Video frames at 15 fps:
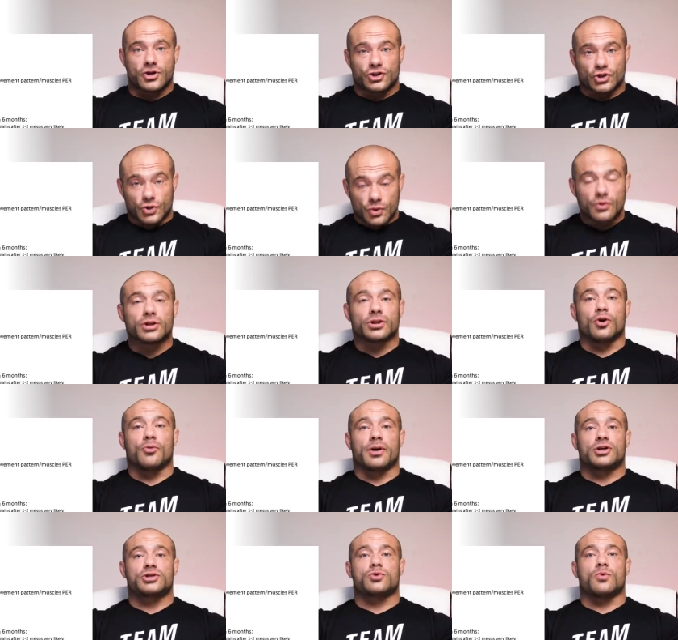to the low
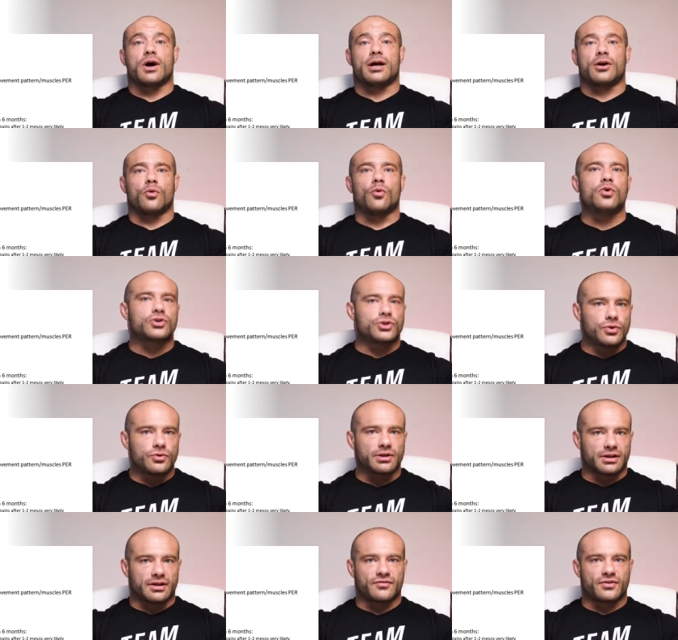bar squat or to
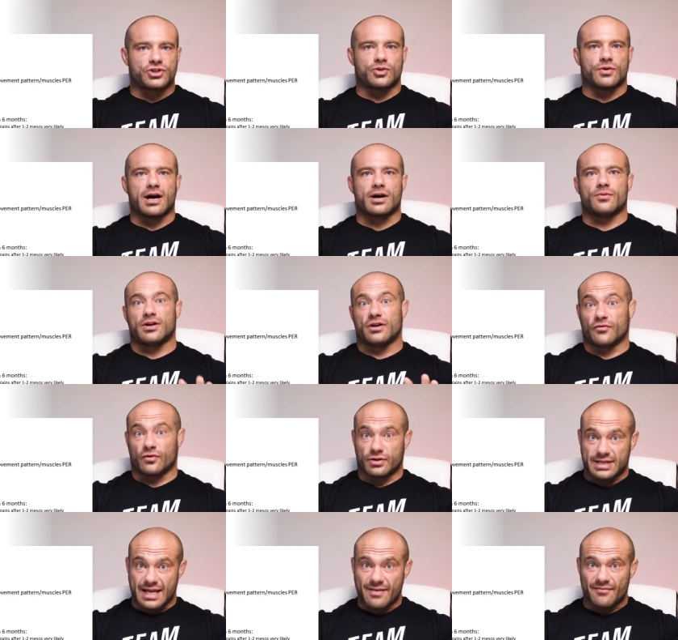the lift that you got rid of
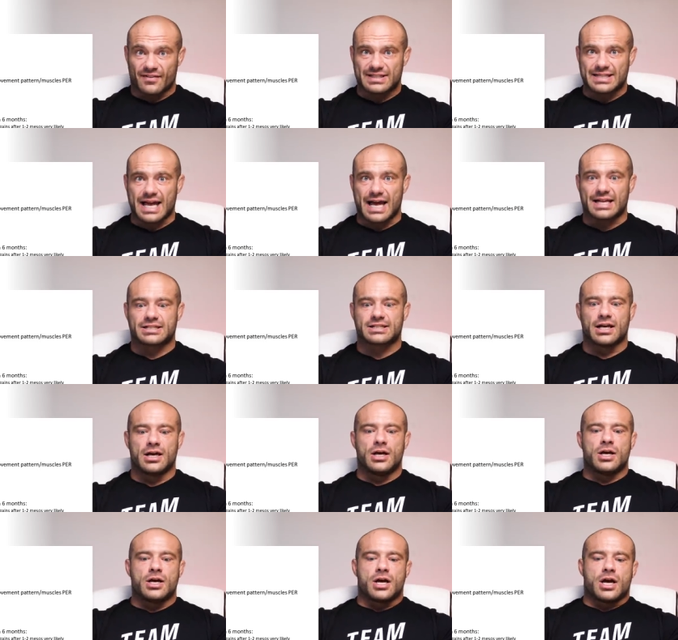or de-emphasized,
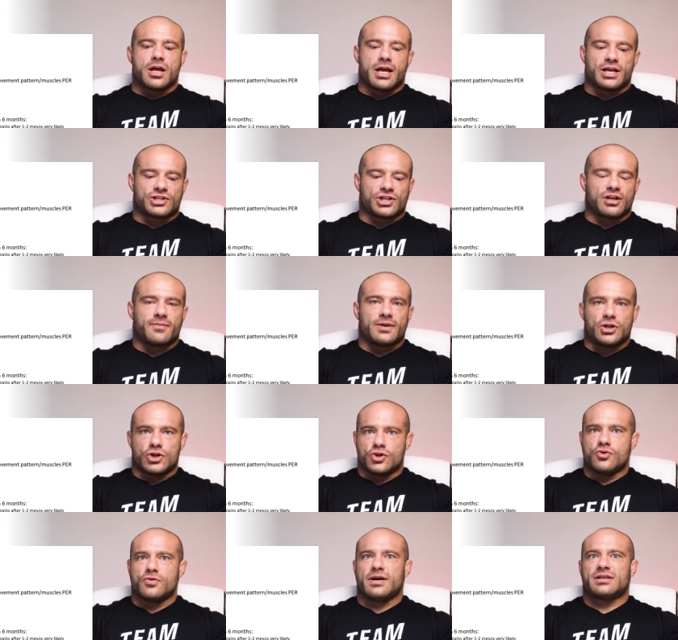it's going to be
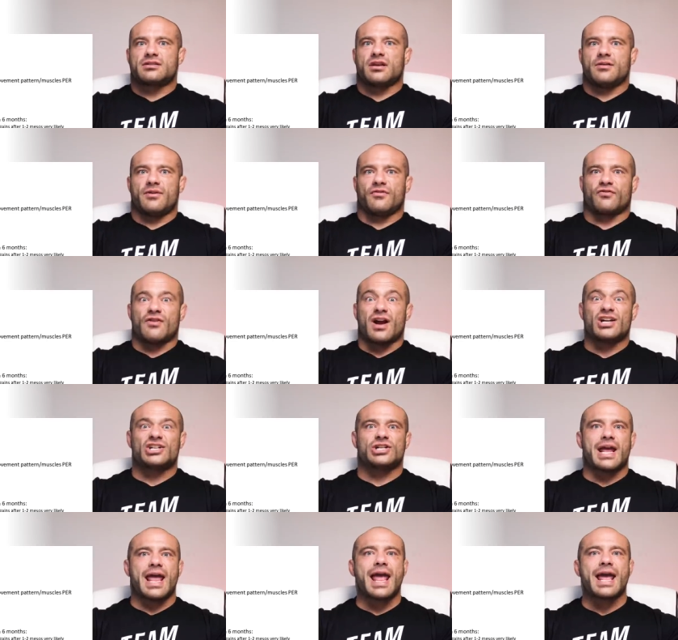new, it's going to be
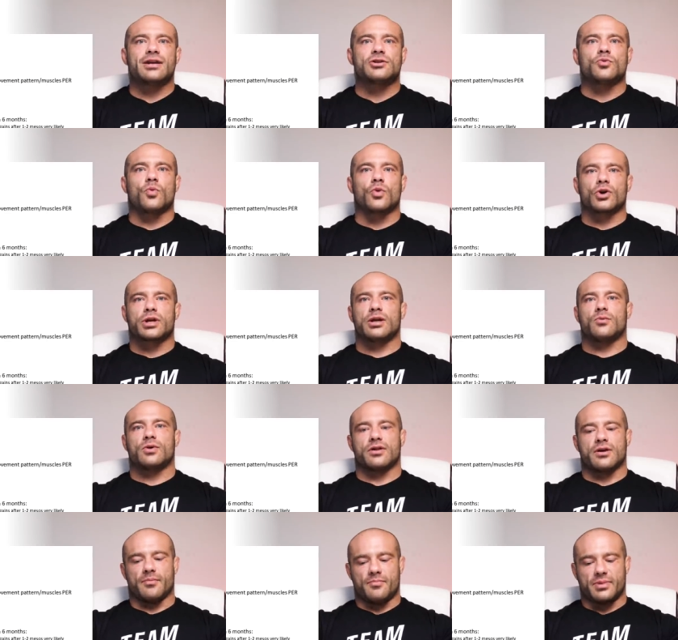fresh, and working
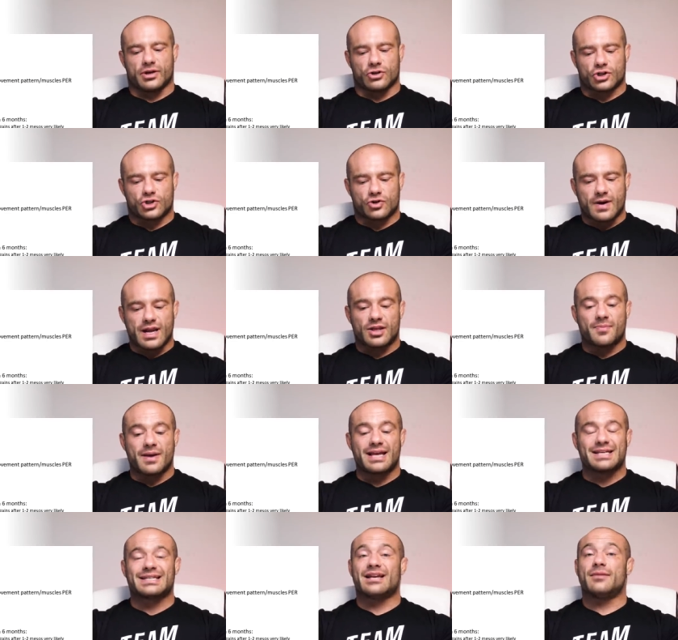with a bigger strength
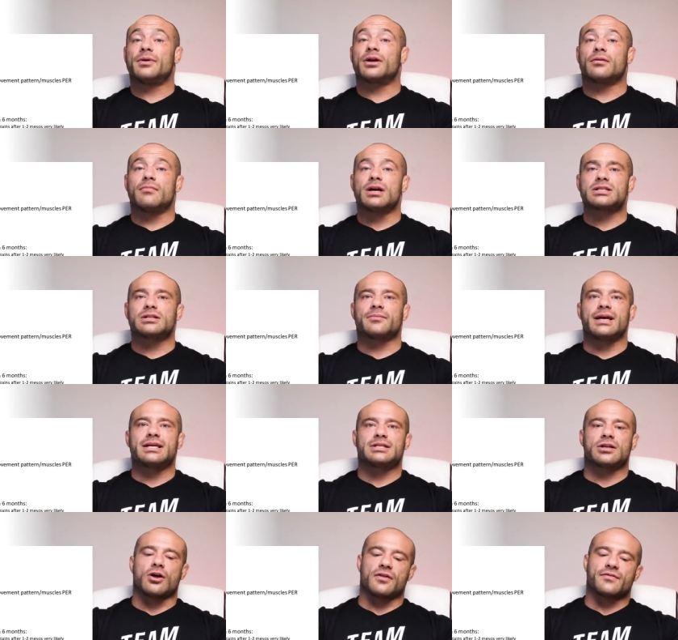base and a bigger muscle
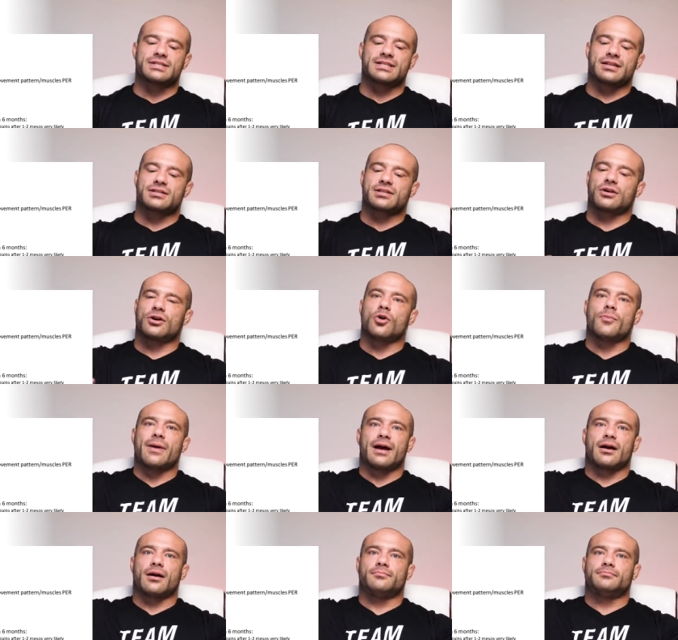base, and all of a sudden it's going to go
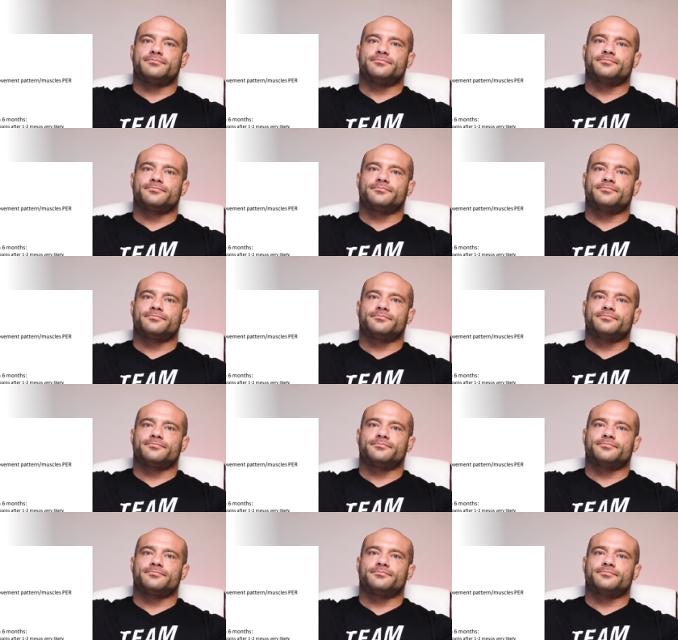back up.